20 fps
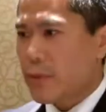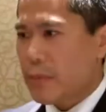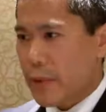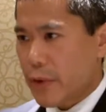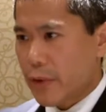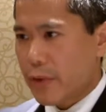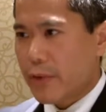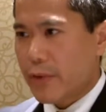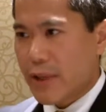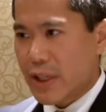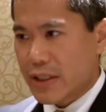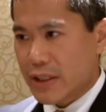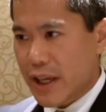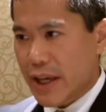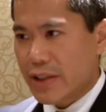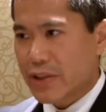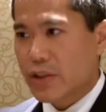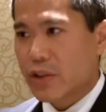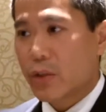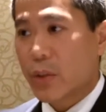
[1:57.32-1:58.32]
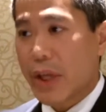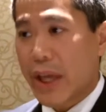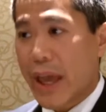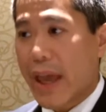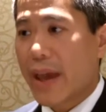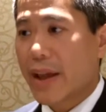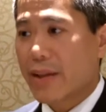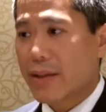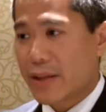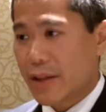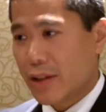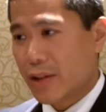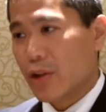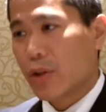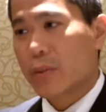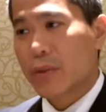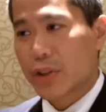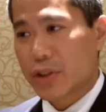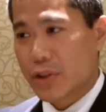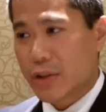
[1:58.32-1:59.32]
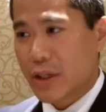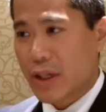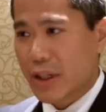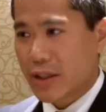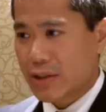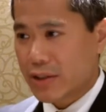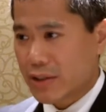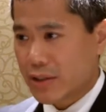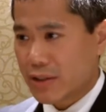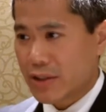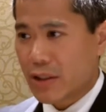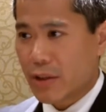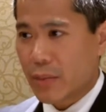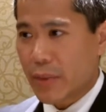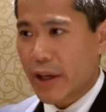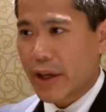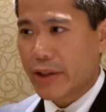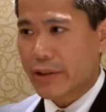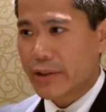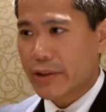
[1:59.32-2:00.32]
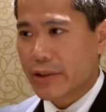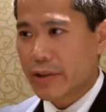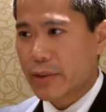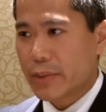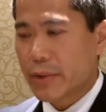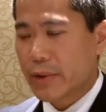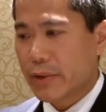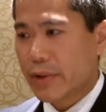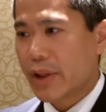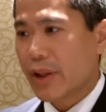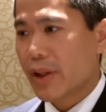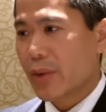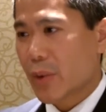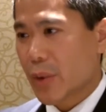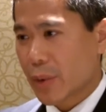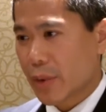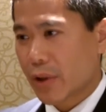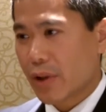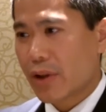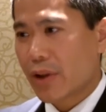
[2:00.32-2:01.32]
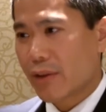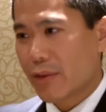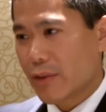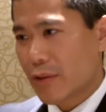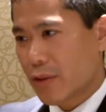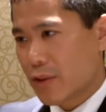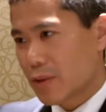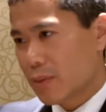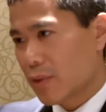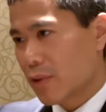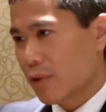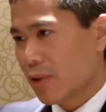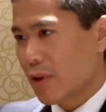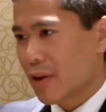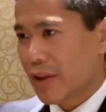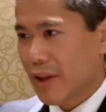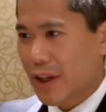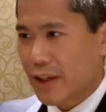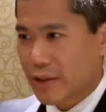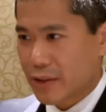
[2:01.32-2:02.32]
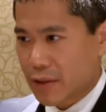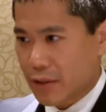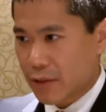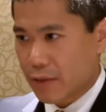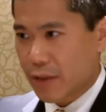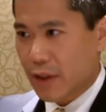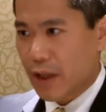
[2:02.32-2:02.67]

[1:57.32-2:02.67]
for both of these agents, we can see tumor shrinkage in some patients, but really what we're looking for is prolongation